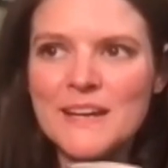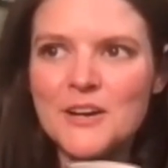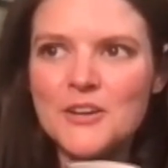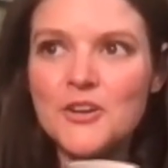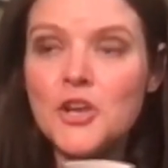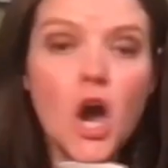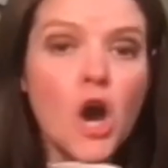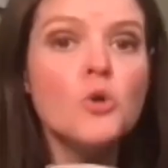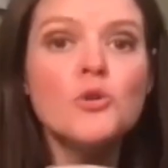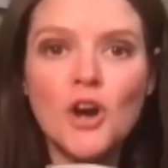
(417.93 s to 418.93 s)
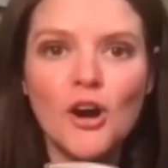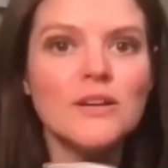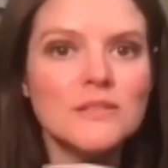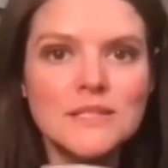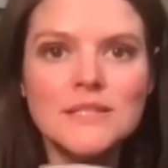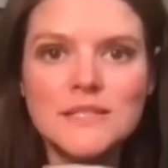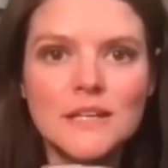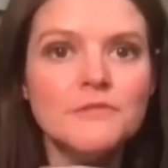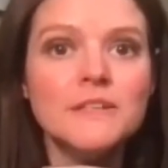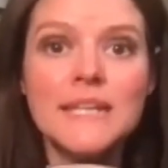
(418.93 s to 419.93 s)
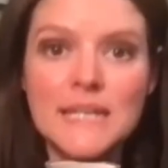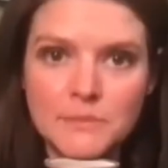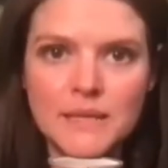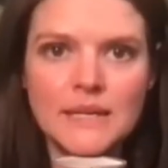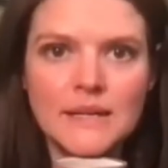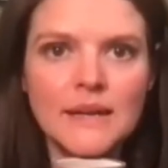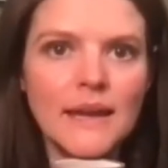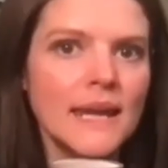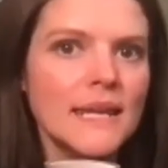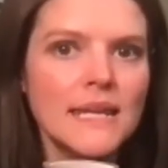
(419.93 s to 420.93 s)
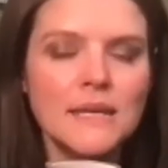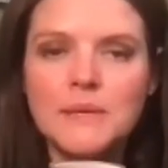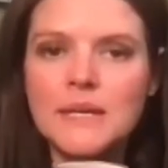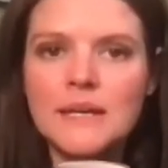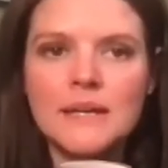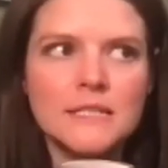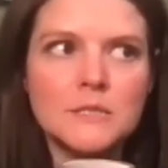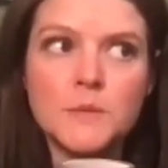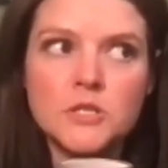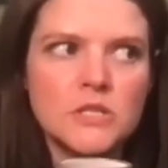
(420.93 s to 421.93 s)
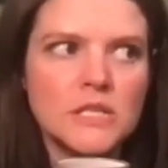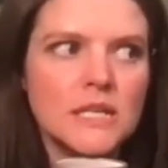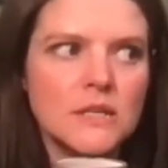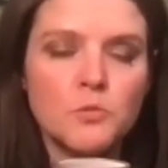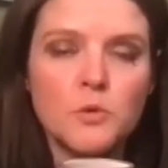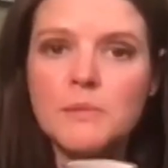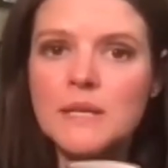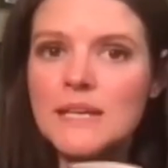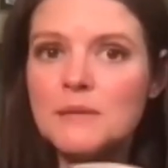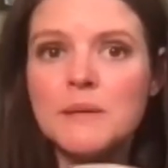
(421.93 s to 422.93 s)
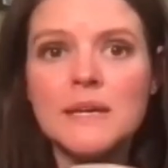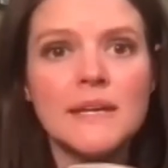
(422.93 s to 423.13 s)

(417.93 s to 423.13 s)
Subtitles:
known causes of anemia. And anemia, especially in women, can be an